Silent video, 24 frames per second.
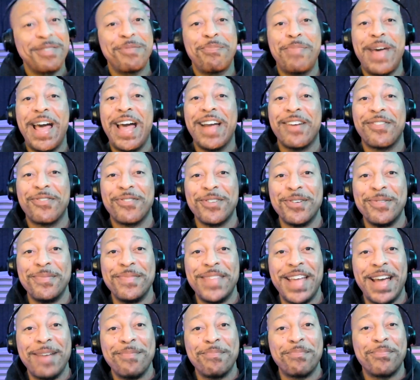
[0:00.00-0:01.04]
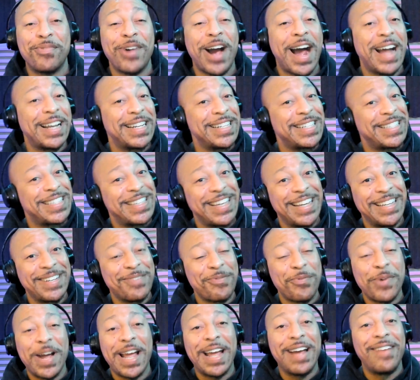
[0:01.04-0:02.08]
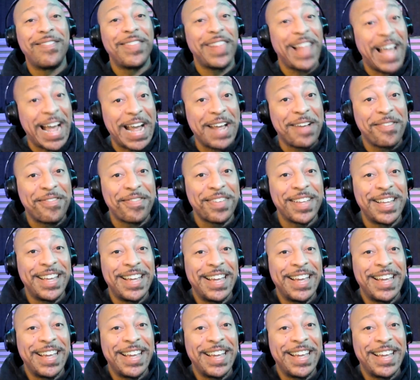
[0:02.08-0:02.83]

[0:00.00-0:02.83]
back from that Protestant way of life